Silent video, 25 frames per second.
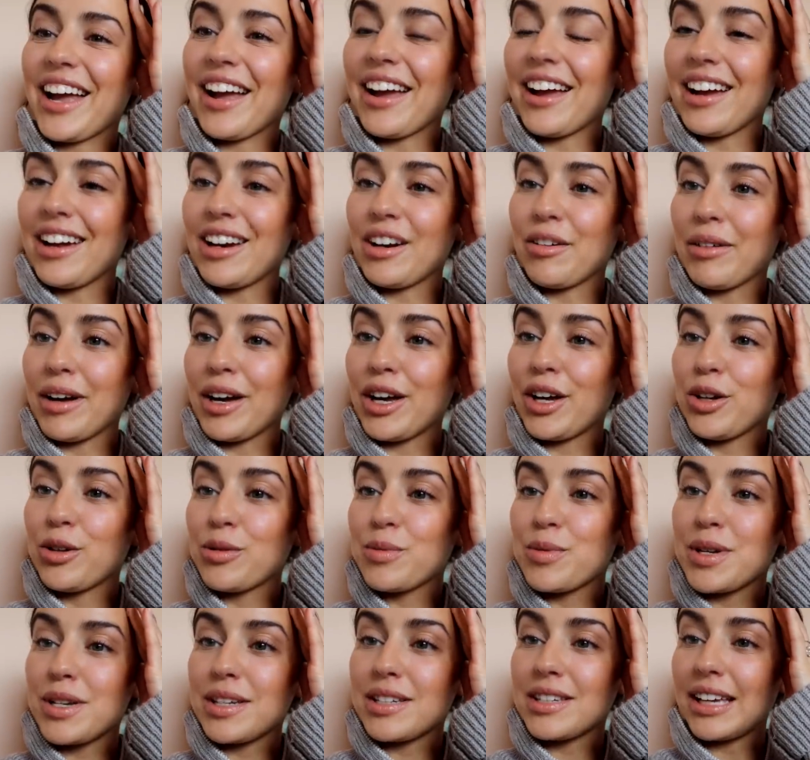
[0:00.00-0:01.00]
Okay, anyway,
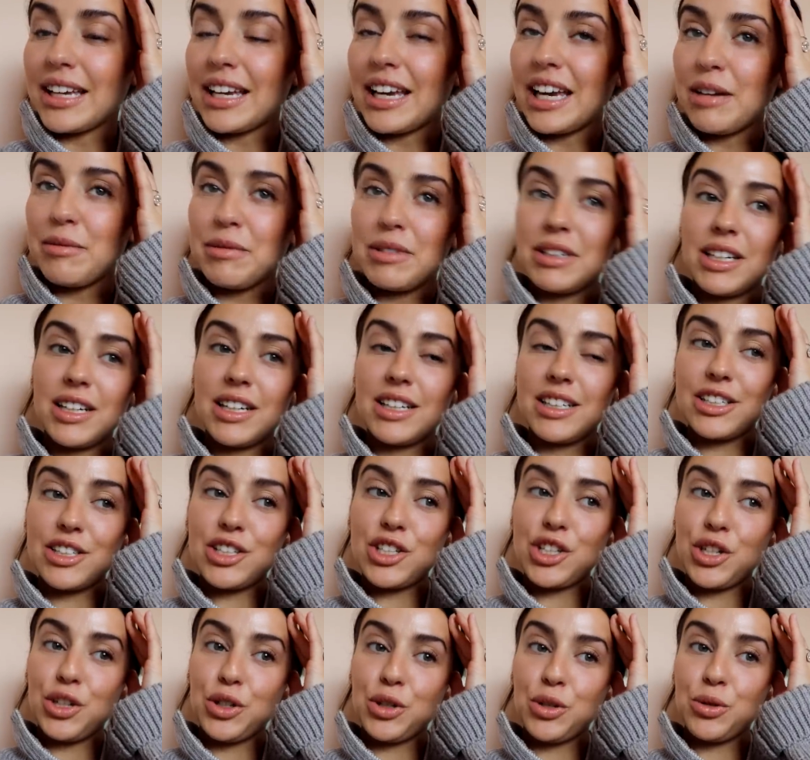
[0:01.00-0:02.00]
oopsies, I came in here
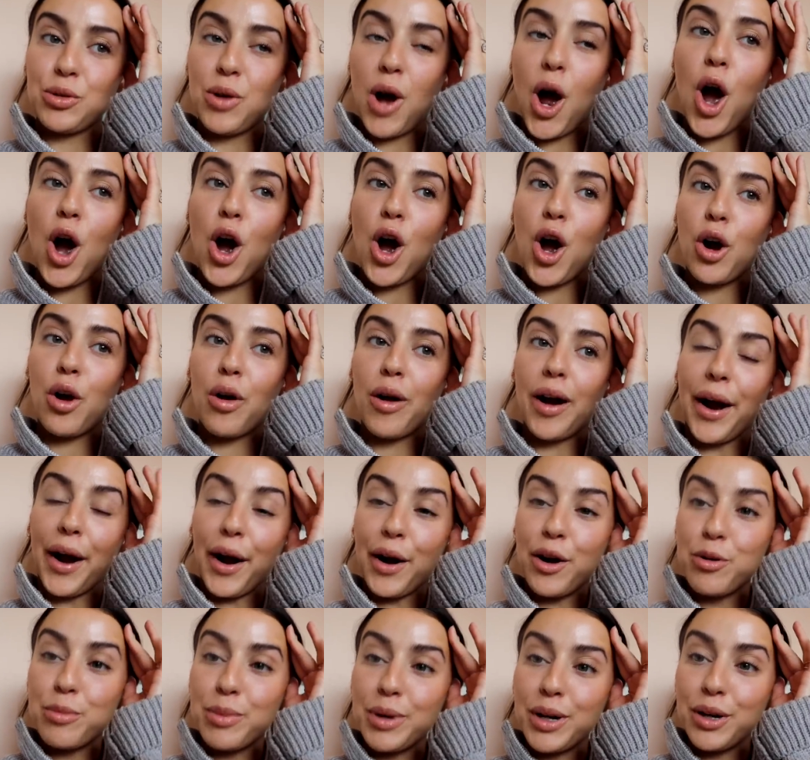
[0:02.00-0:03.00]
to
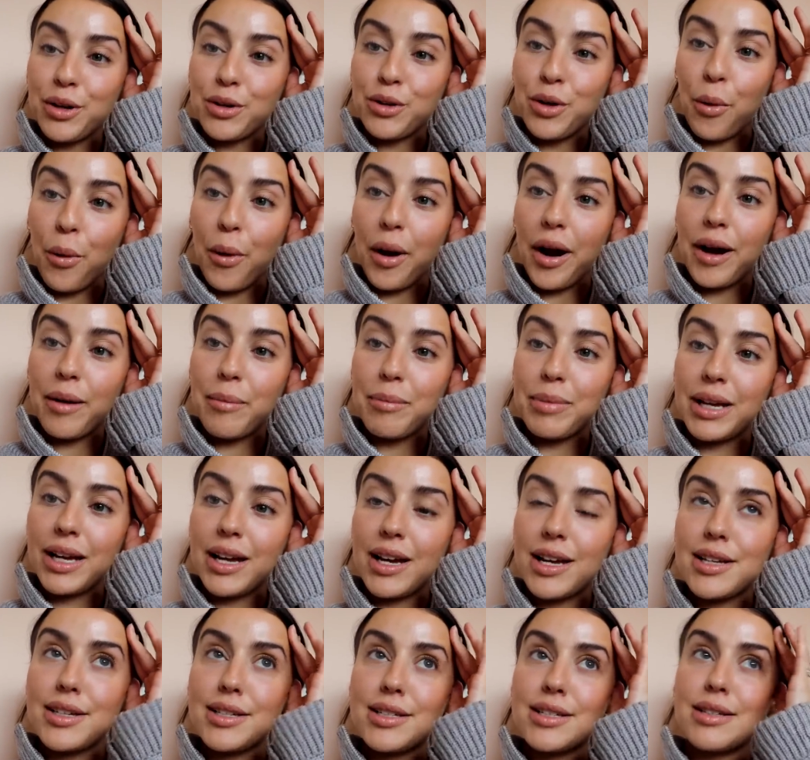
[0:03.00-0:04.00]
crack open her door
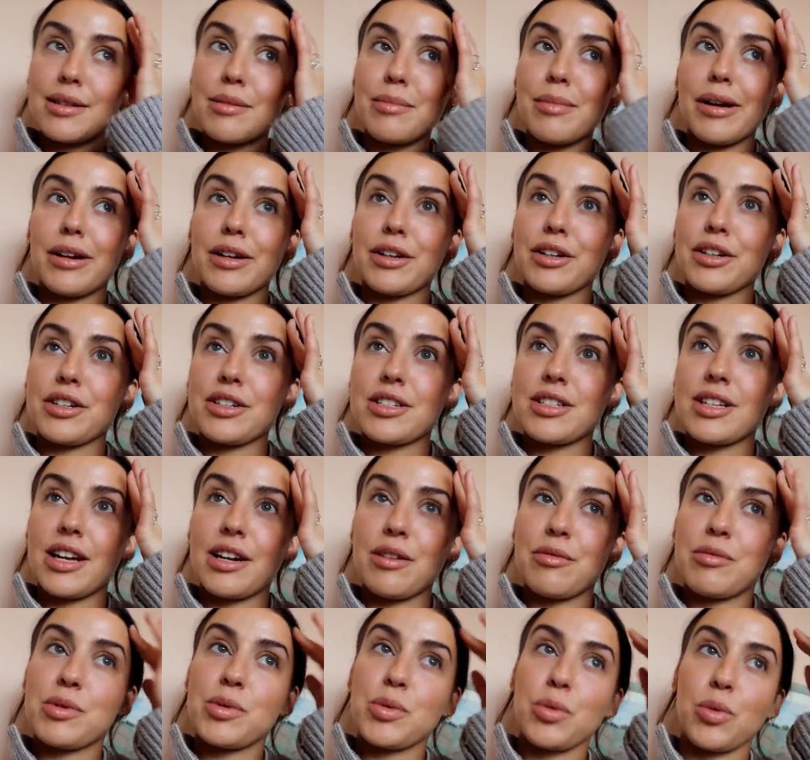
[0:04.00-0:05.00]
because the monitor said
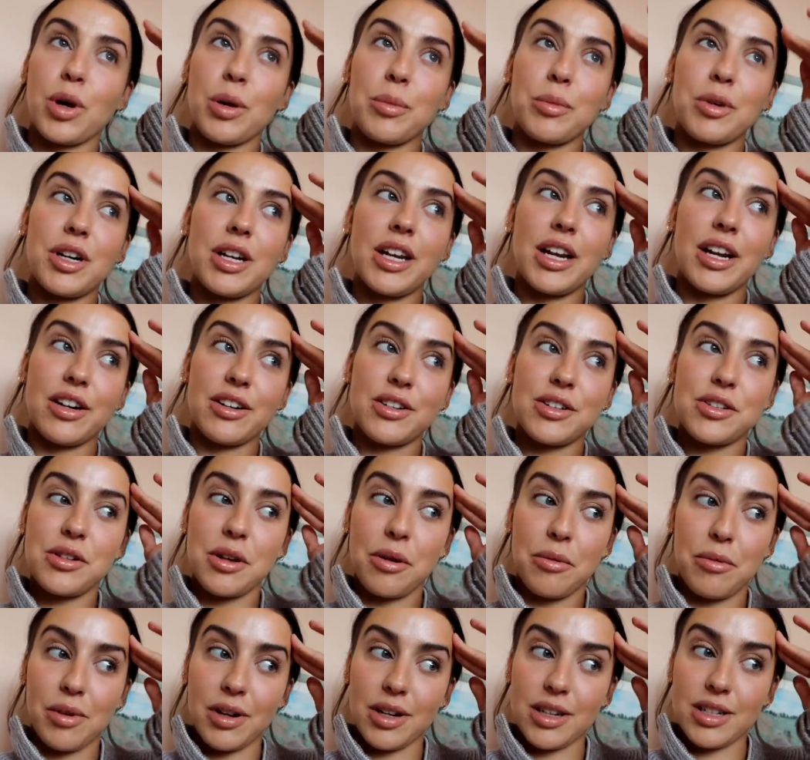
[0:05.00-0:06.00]
it was warmer in here so
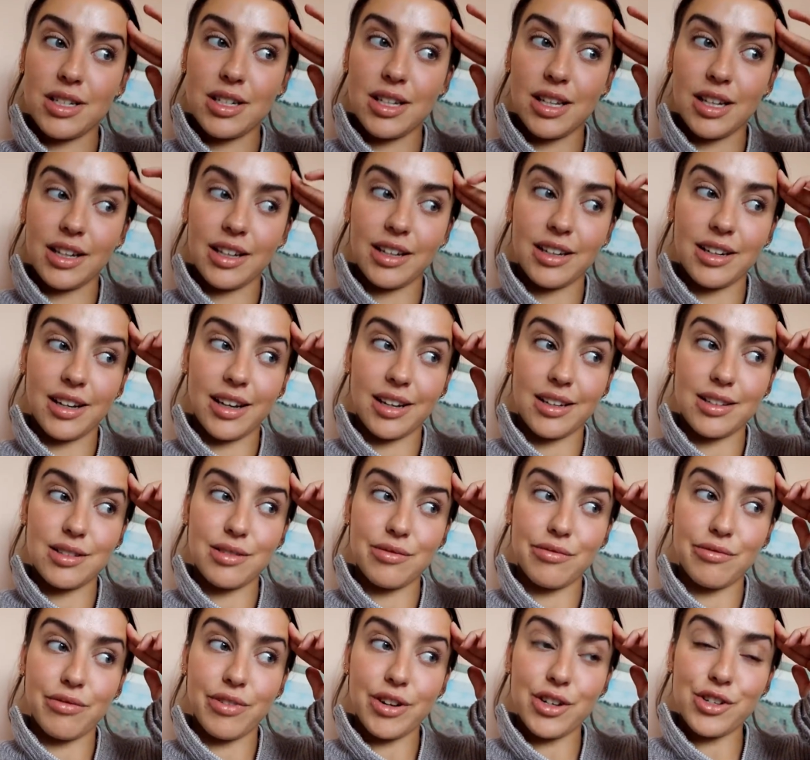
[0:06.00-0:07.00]
I wanted to like get
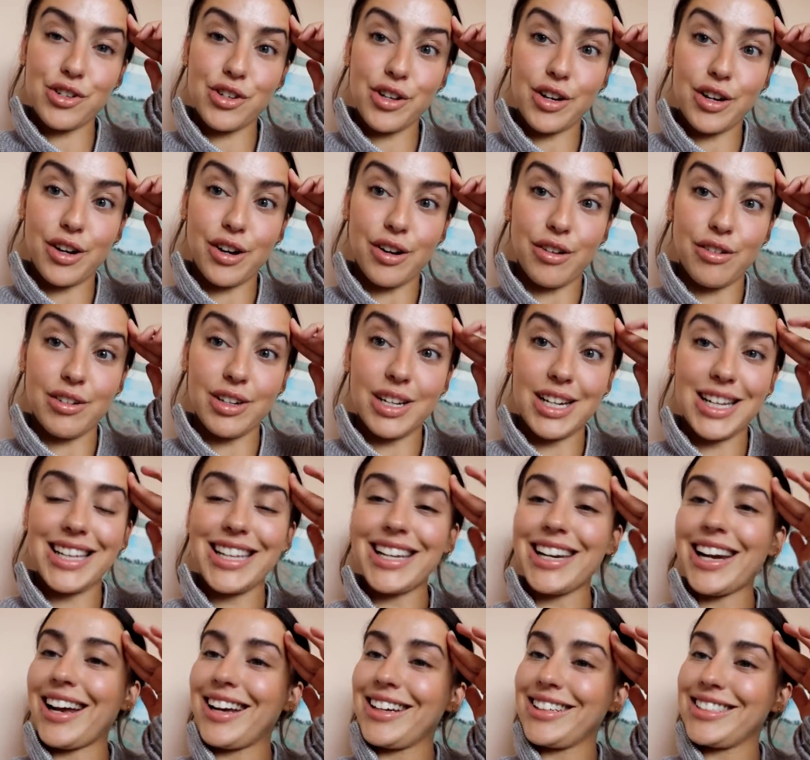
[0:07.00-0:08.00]
some fresh air going and
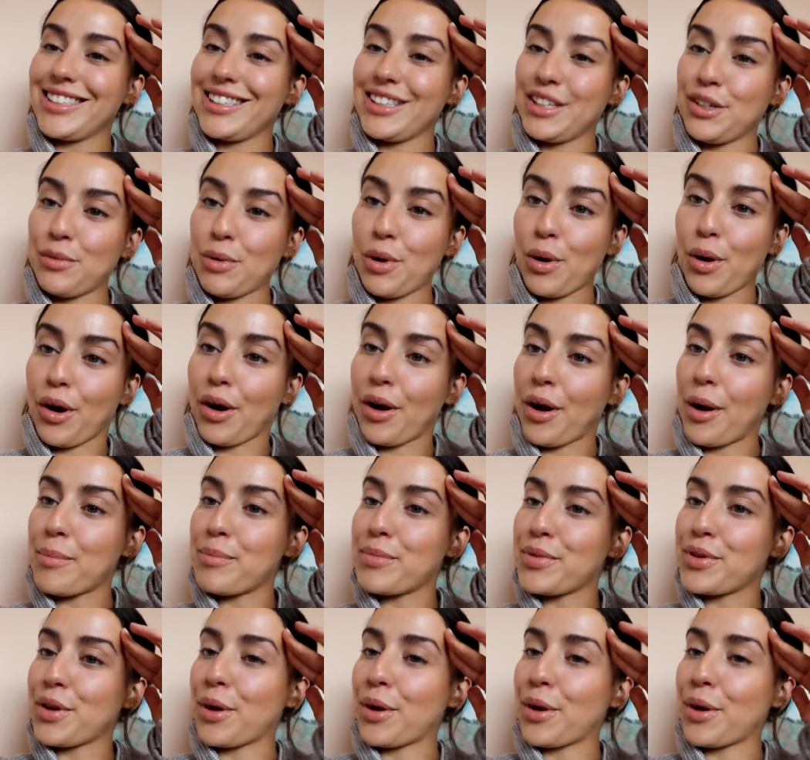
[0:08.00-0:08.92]
then I accidentally woke her up.